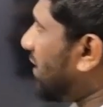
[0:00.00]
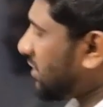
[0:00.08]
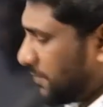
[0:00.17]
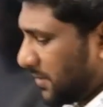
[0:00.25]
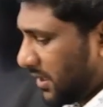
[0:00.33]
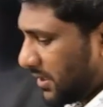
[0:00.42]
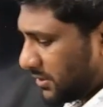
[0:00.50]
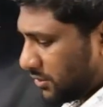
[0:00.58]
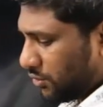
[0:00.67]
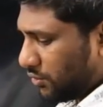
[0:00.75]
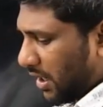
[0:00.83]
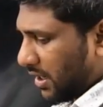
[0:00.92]
investment
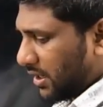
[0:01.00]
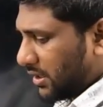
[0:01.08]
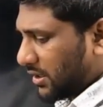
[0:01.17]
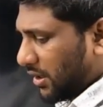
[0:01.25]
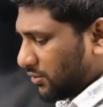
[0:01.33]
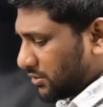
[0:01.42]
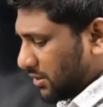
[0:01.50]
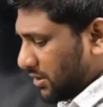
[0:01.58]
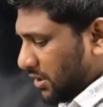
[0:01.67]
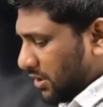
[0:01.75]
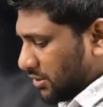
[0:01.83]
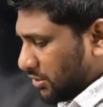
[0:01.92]
is
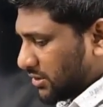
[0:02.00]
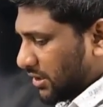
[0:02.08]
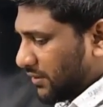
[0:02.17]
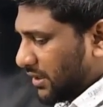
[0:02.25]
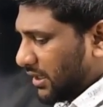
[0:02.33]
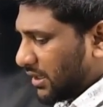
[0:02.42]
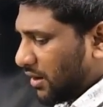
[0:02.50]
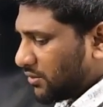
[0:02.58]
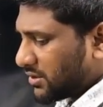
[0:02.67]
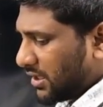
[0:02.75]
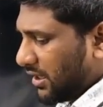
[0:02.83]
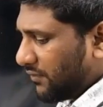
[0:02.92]
200,000. So
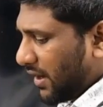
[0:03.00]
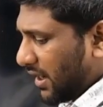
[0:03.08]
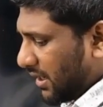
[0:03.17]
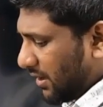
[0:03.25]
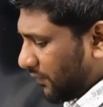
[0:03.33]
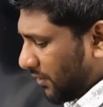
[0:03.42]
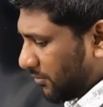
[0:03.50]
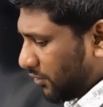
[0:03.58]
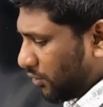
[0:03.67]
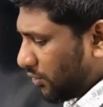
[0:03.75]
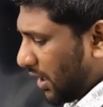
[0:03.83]
70,000 divided from